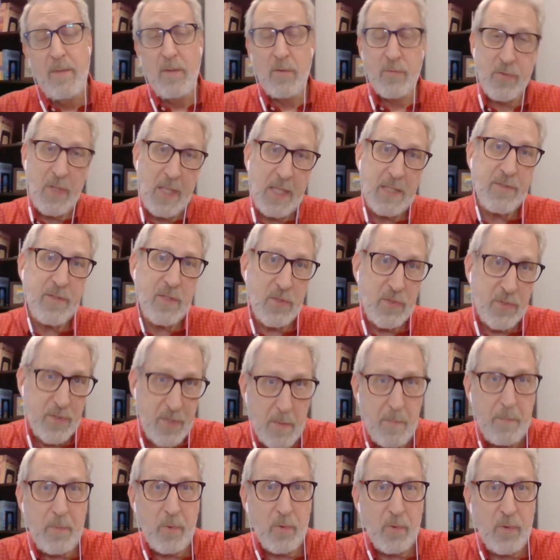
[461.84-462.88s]
So that's a
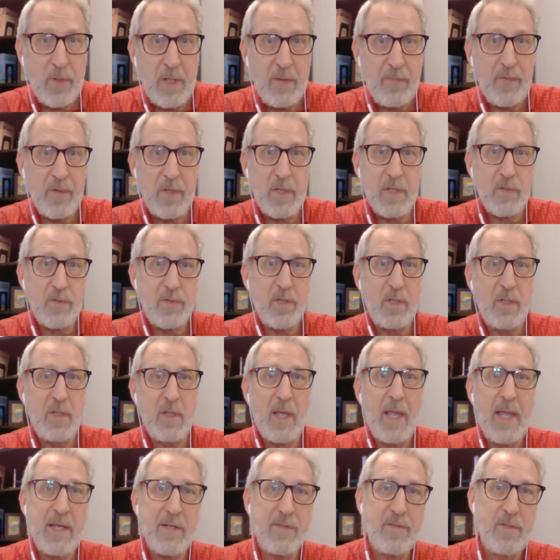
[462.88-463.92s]
simple definition
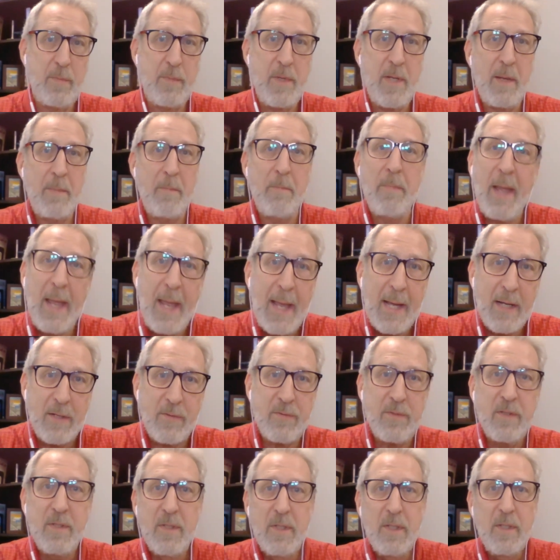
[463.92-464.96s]
that has to be
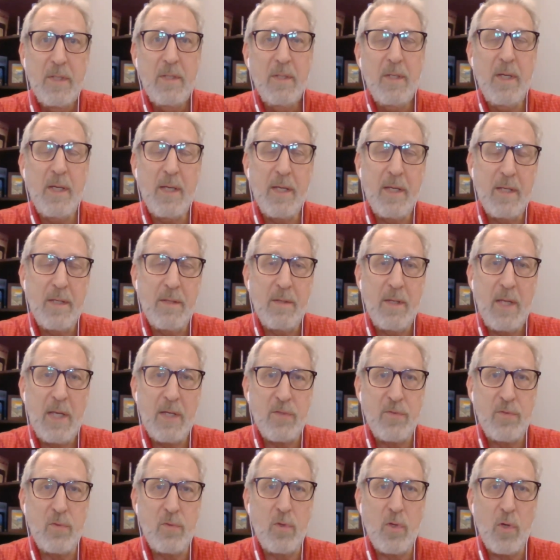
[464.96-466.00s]
unpacked
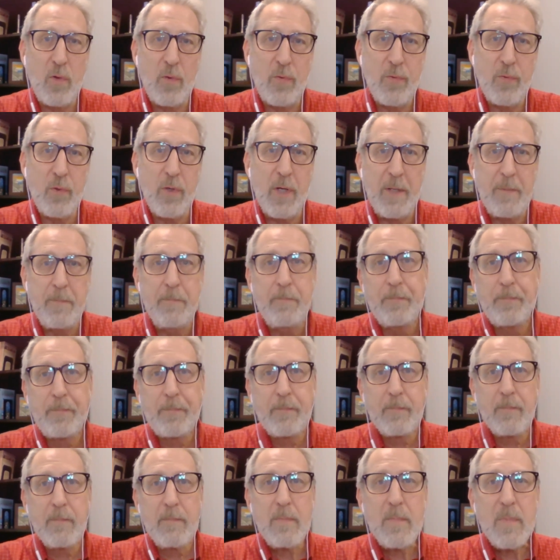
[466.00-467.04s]
as you go through it.
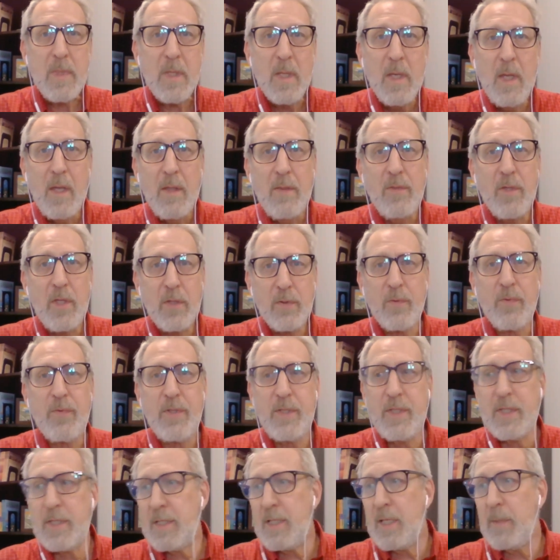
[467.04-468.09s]
The other
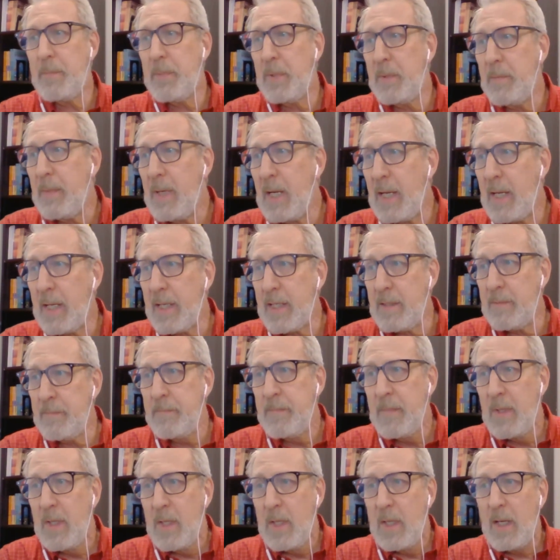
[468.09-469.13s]
thing to keep in
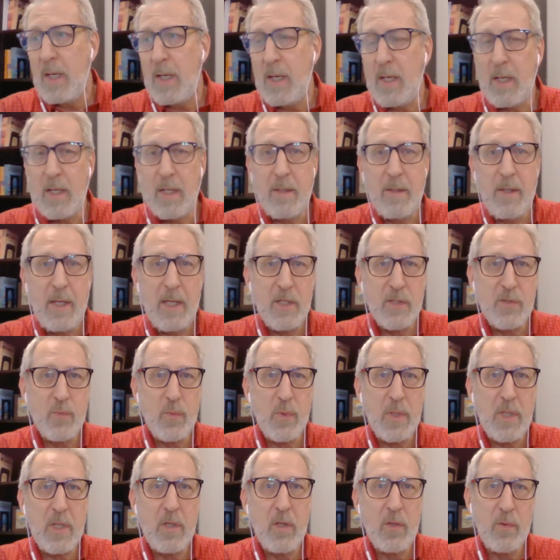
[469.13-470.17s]
mind as
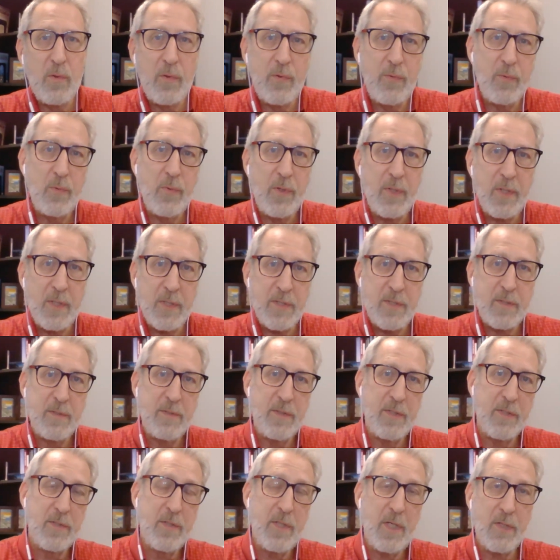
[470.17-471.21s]
we go through this
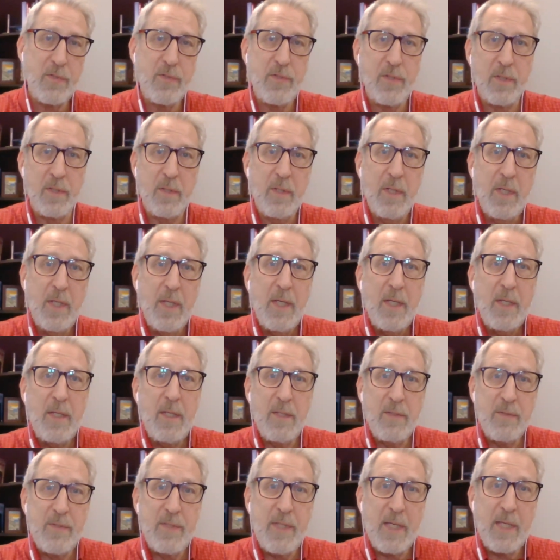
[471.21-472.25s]
discussion
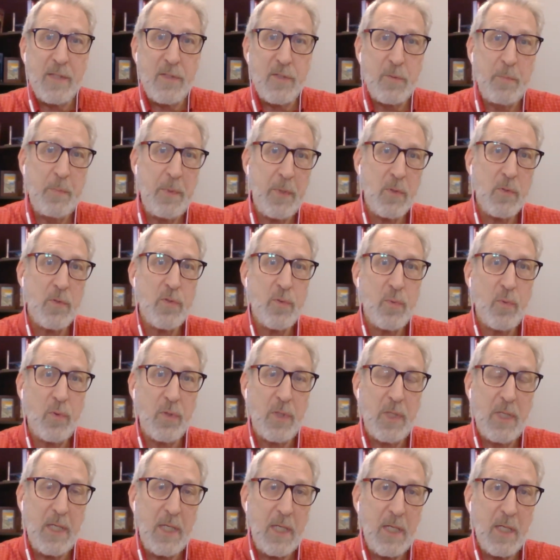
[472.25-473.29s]
is that spiritual
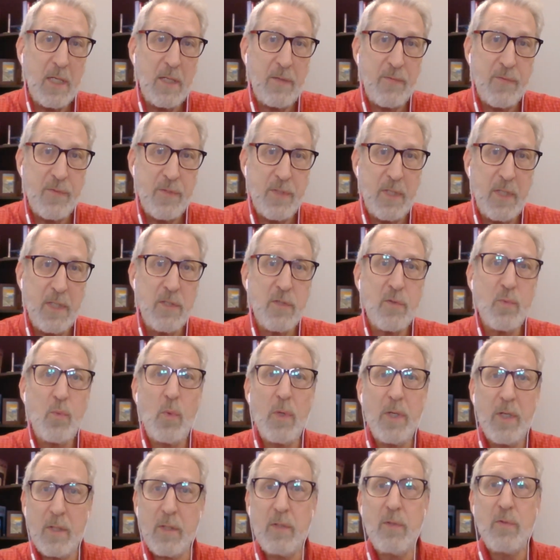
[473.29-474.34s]
gifts is
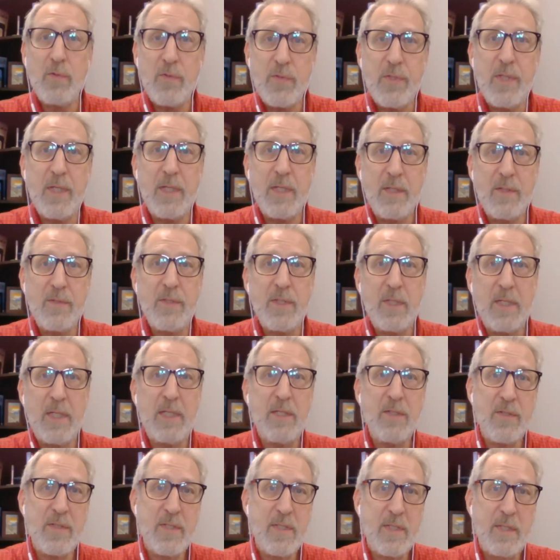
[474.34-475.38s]
one of those things that
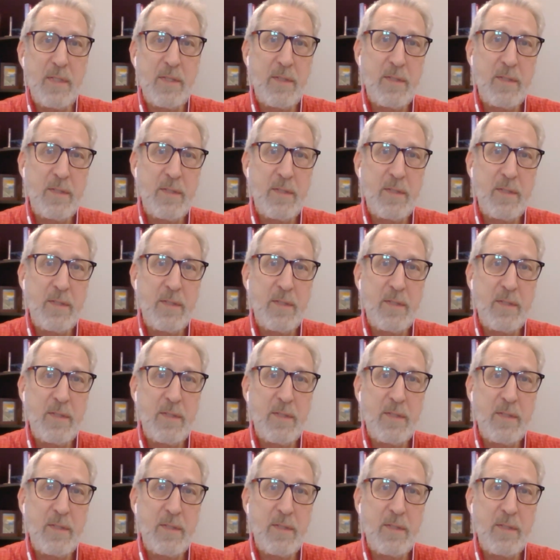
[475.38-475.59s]
is